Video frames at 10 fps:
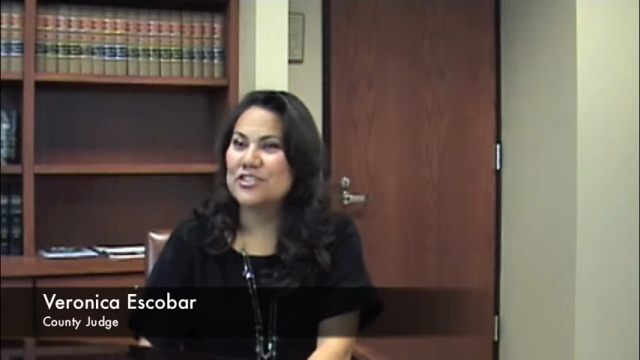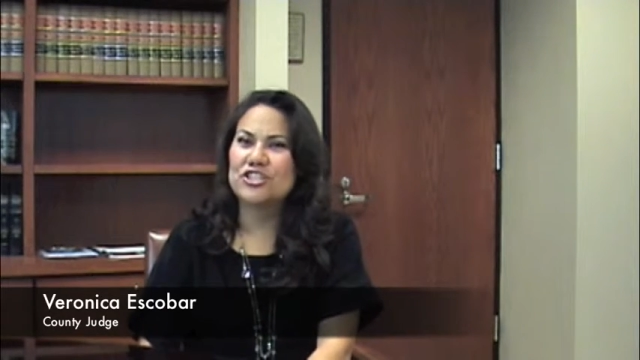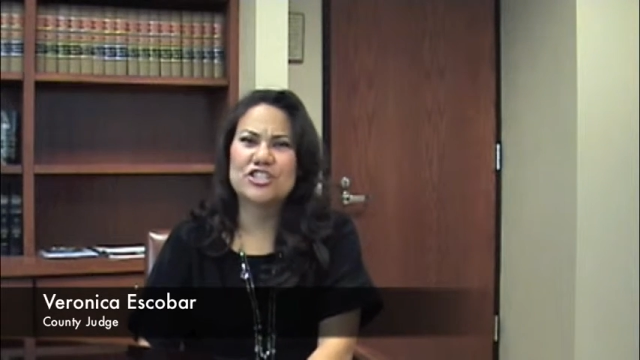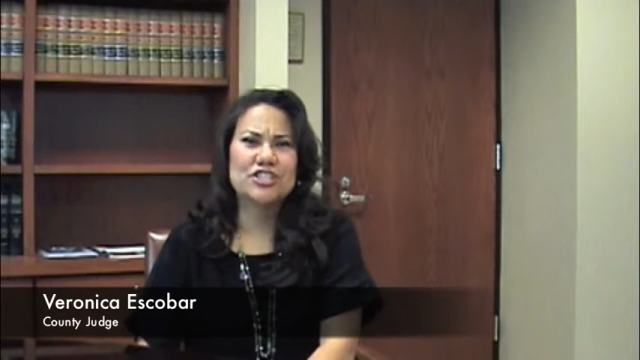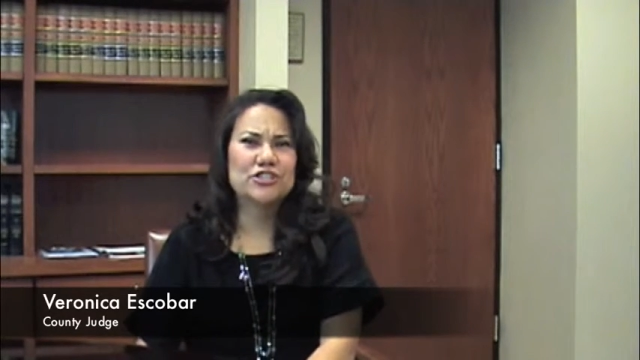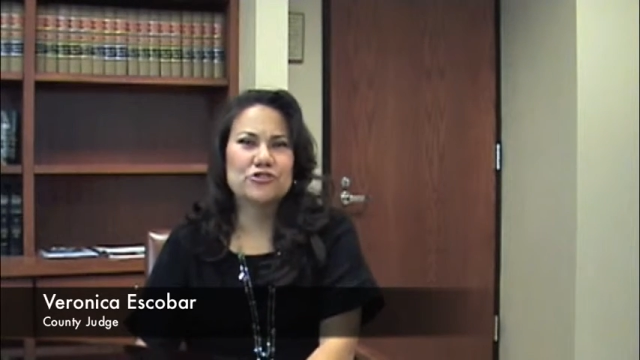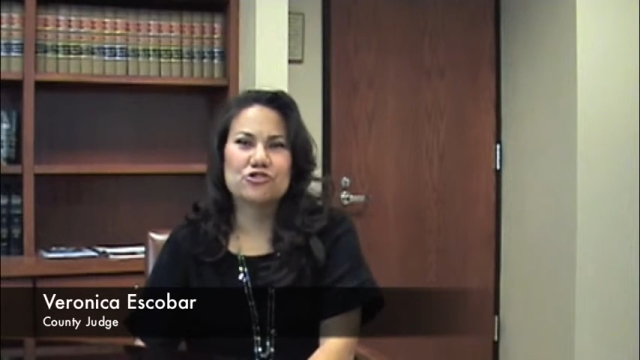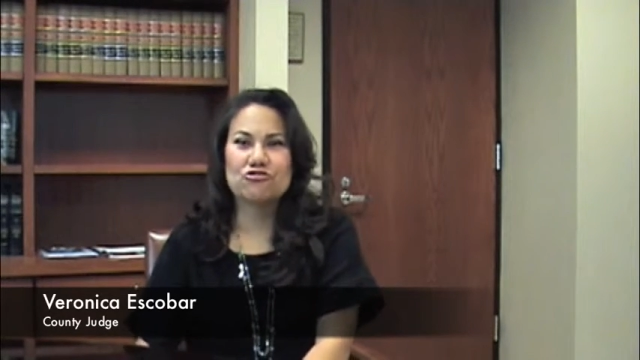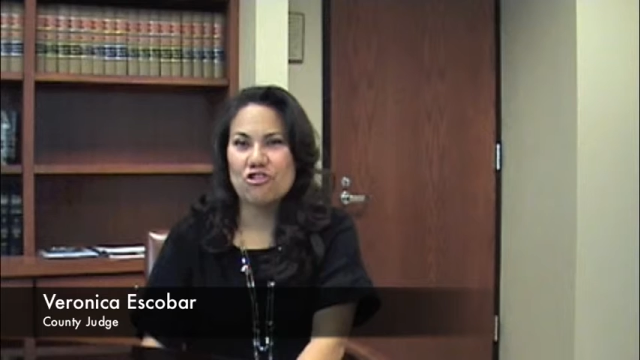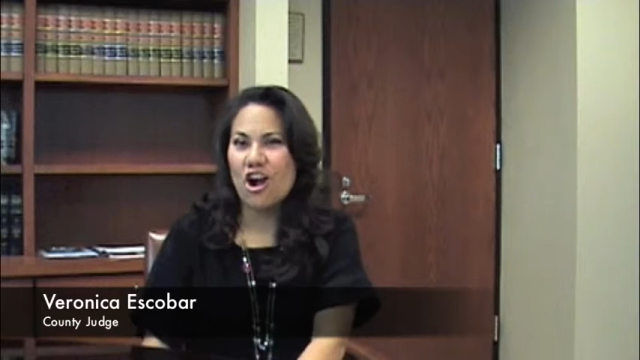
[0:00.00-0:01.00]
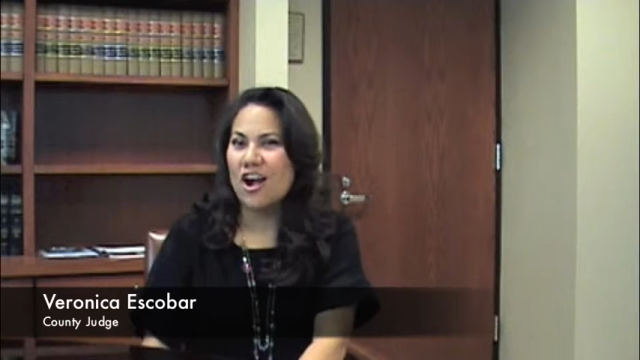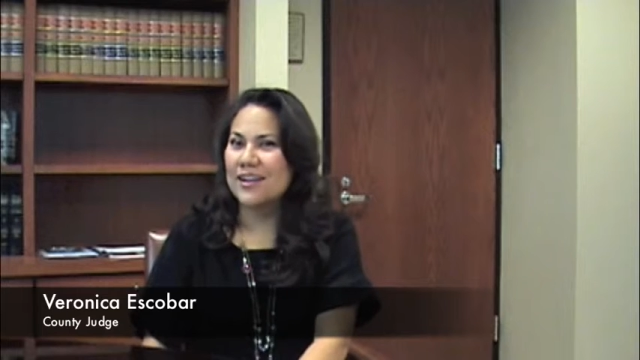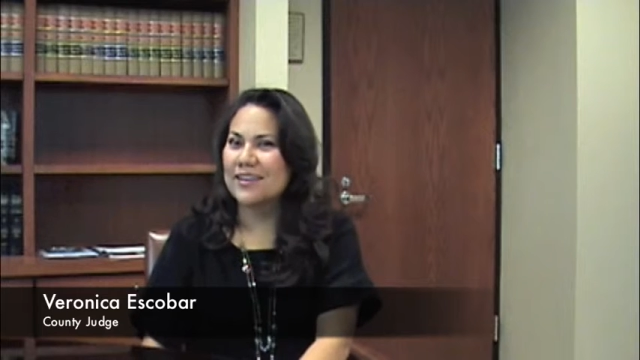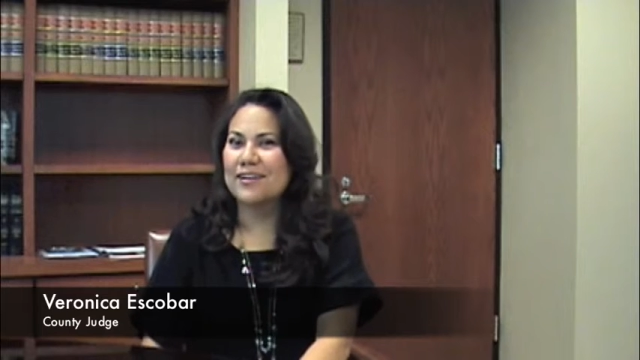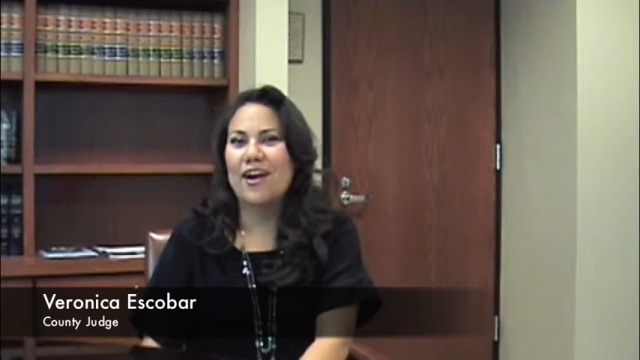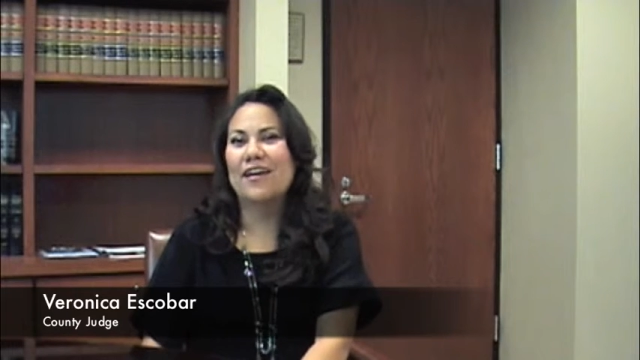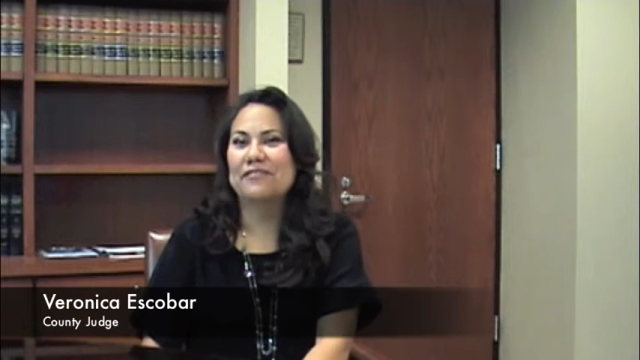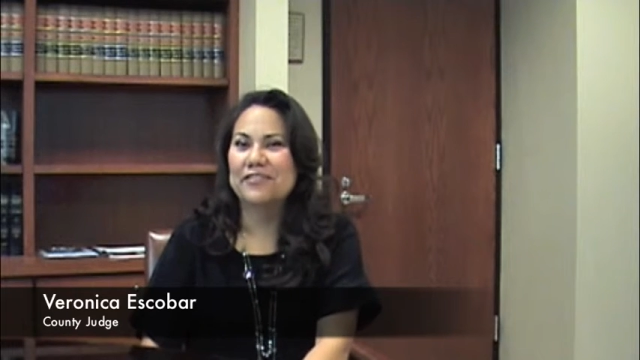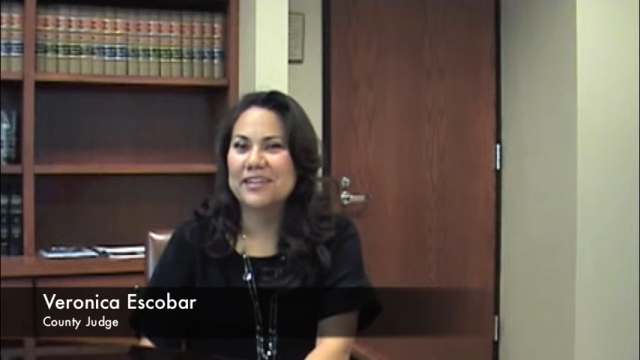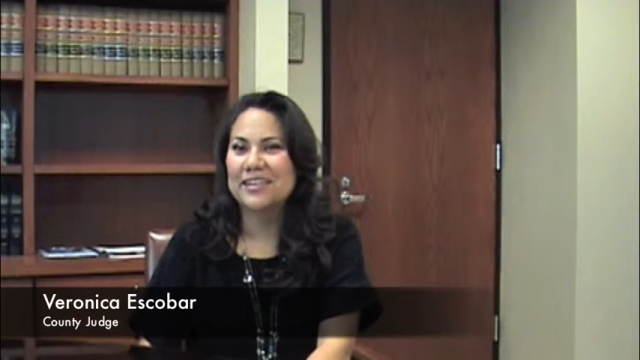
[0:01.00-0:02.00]
and she's still strong and
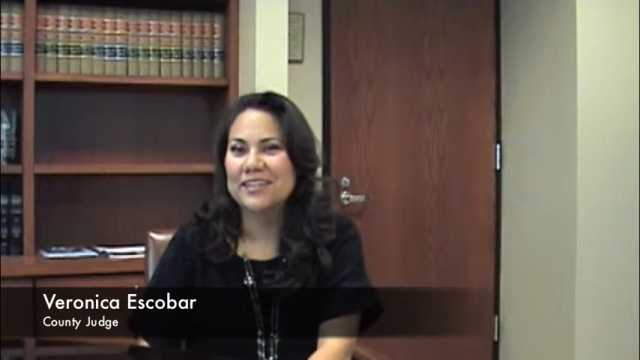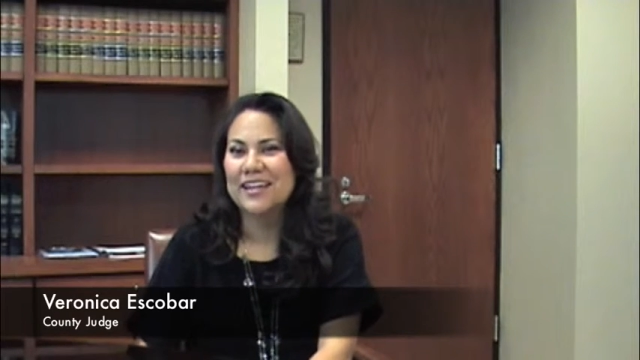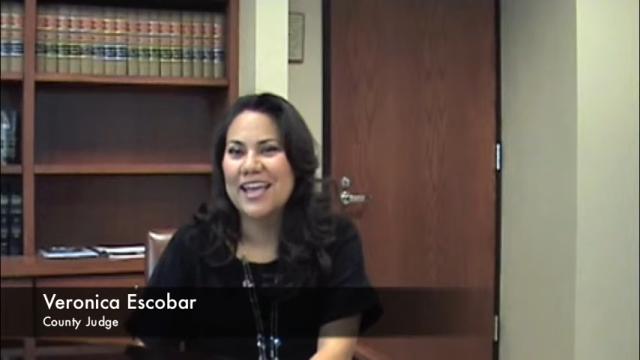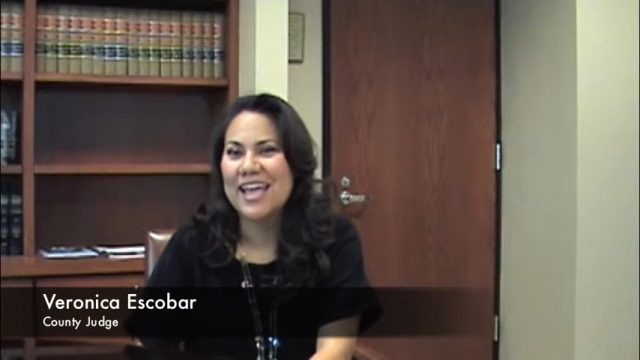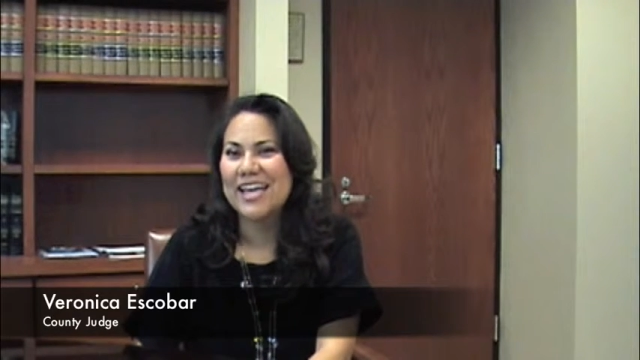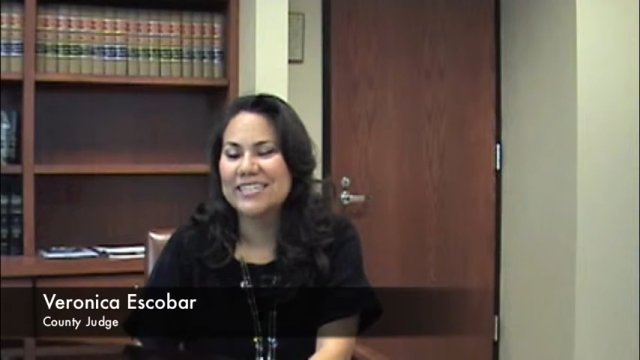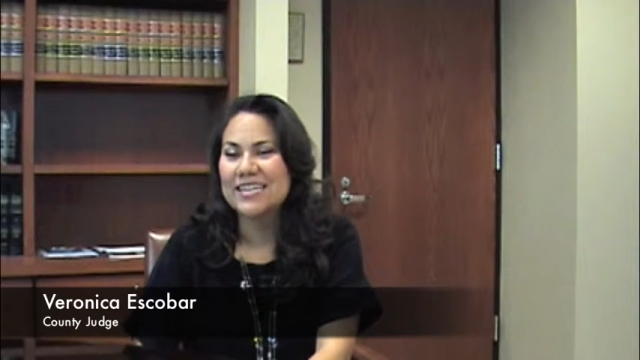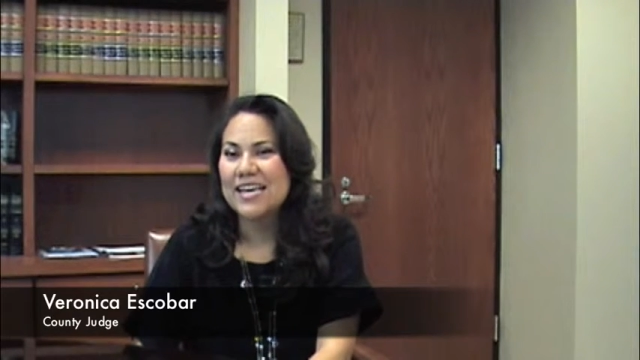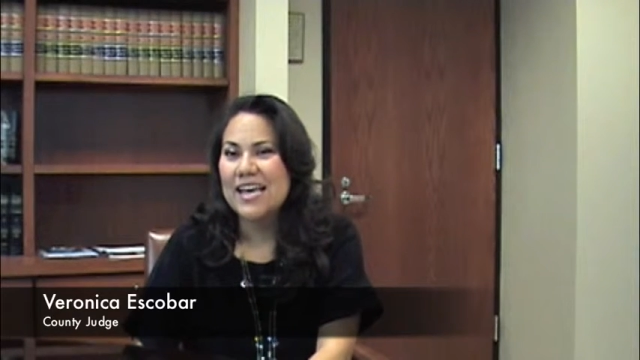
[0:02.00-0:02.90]
confident, and